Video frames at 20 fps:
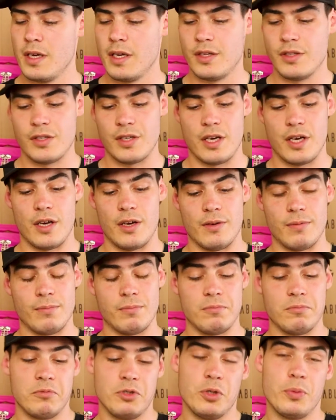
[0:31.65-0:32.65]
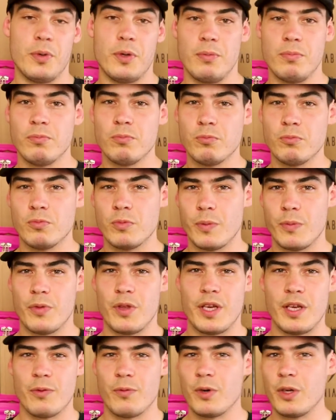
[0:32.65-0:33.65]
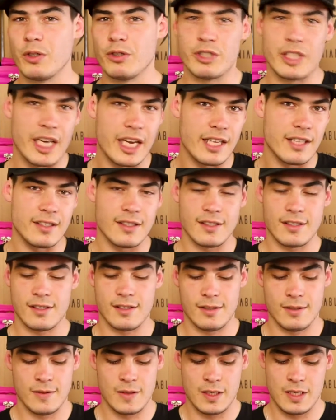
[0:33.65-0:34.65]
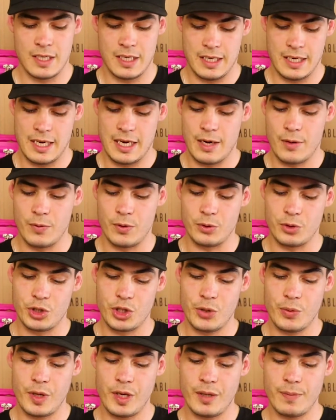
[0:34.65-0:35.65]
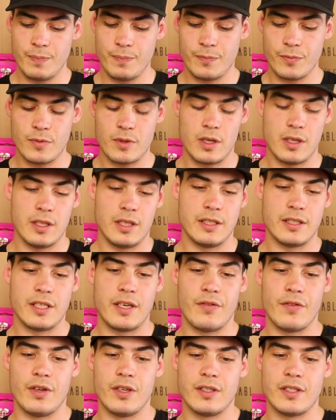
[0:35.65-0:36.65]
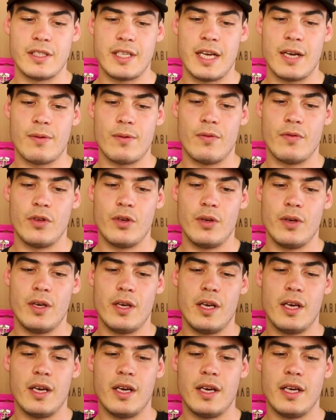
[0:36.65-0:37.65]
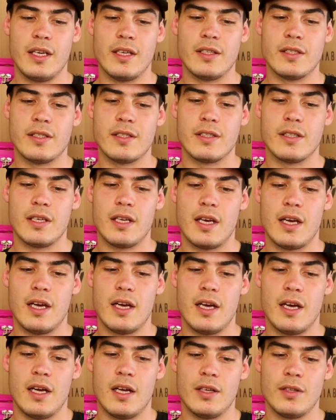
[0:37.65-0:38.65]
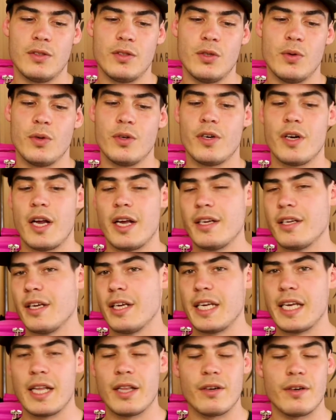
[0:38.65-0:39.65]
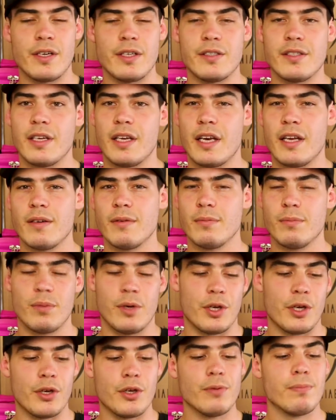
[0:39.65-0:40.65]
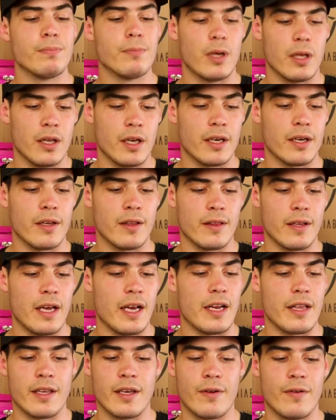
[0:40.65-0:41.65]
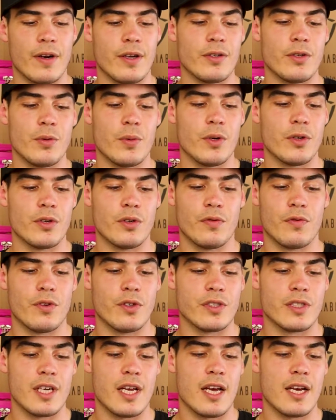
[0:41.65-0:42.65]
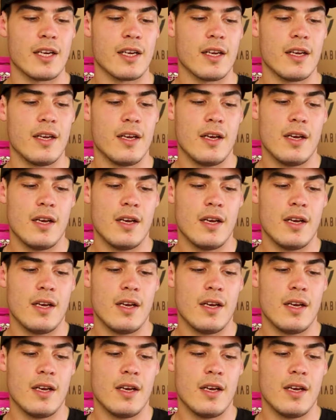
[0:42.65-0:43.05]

So should be, I'm thinking, real dense, real chewy. Let's give it a stat review. Here is 218 calories. Again, pretty good. I like it. Anything around 200 for a snack.